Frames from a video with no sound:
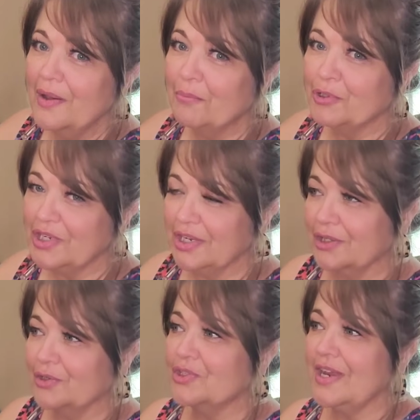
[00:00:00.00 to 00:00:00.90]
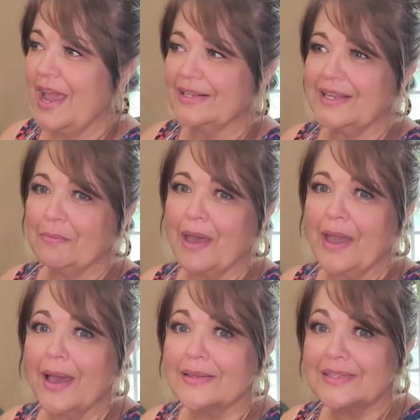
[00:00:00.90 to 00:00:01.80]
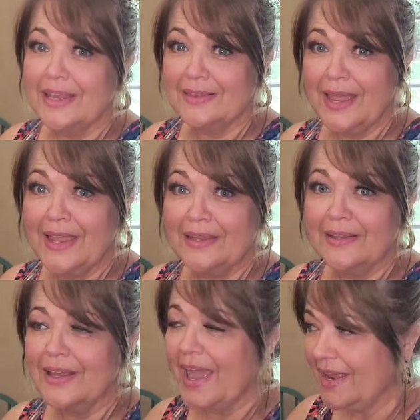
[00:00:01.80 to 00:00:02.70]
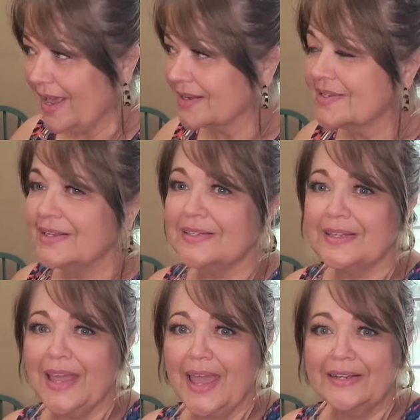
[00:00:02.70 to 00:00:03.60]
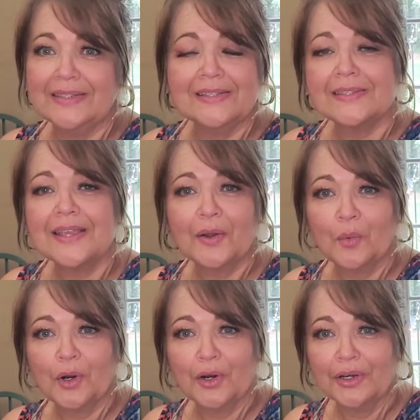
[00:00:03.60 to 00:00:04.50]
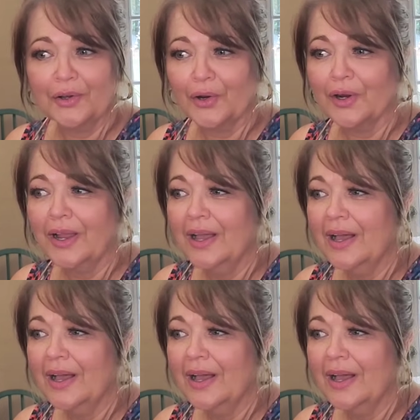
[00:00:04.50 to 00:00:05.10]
particular snacks at my house, and they had access to that. Didn't say a word or